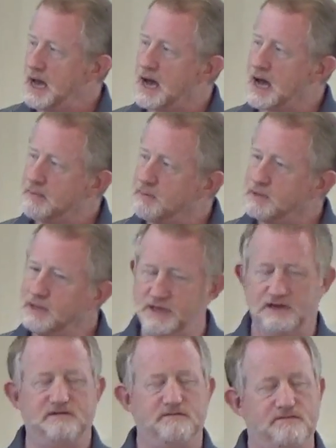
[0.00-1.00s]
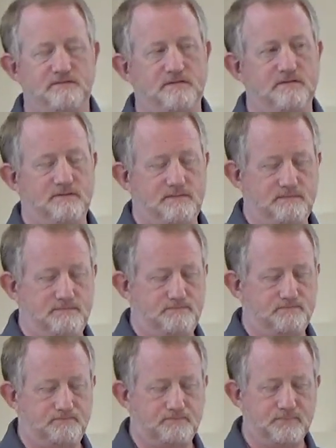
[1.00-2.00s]
I believe
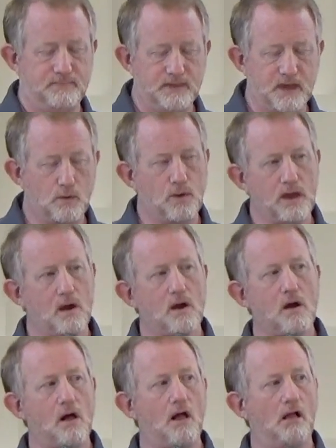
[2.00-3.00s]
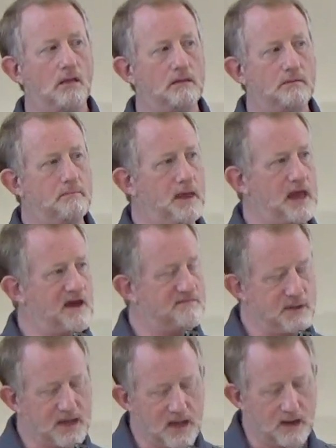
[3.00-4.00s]
that we all may have
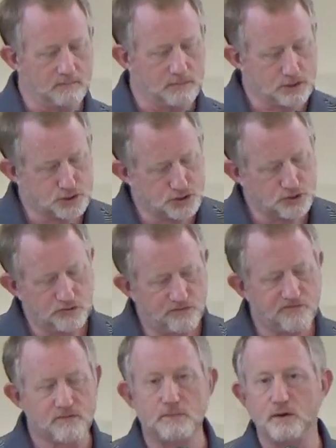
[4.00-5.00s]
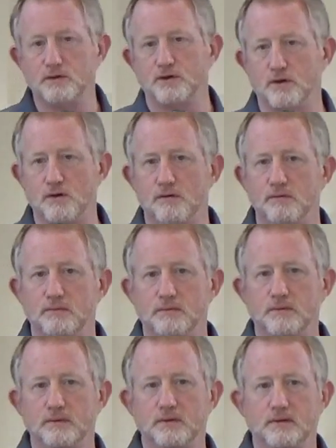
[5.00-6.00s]
become too familiar
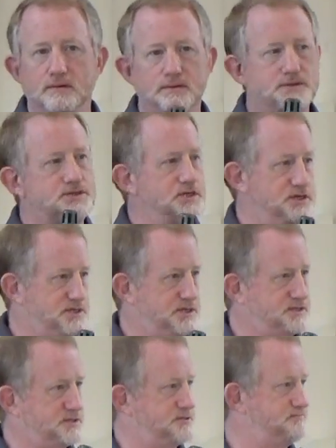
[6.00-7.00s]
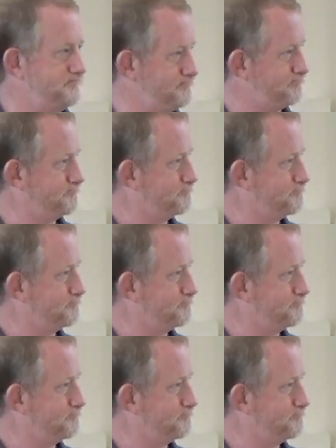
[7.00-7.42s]
with Jesus.